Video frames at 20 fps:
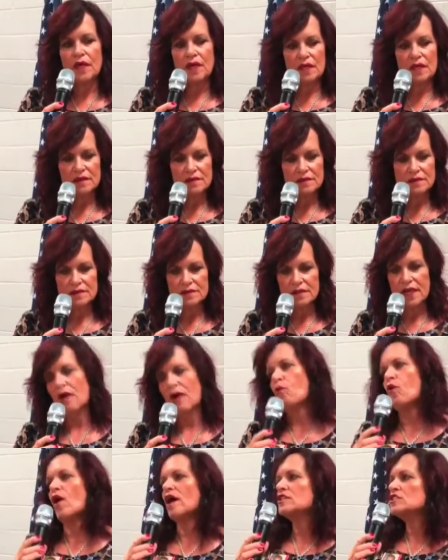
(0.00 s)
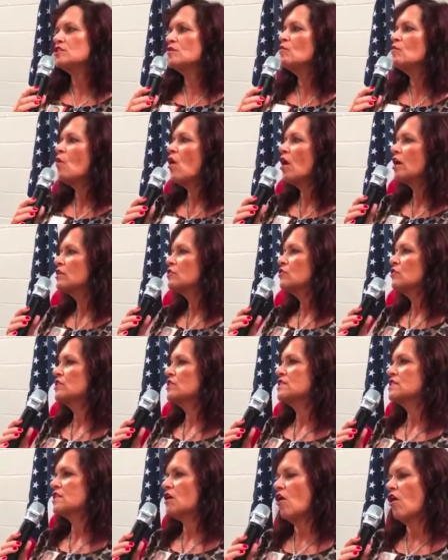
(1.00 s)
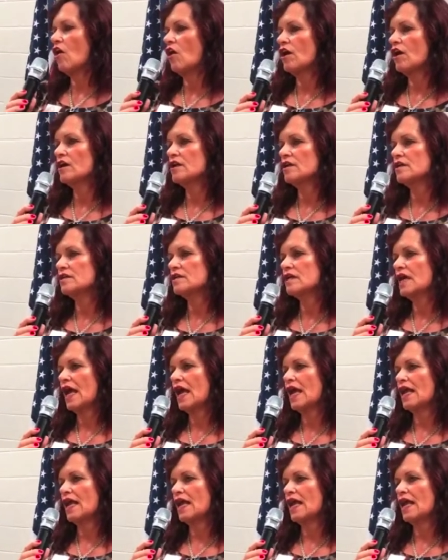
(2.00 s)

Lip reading: And I watched him walk to his car.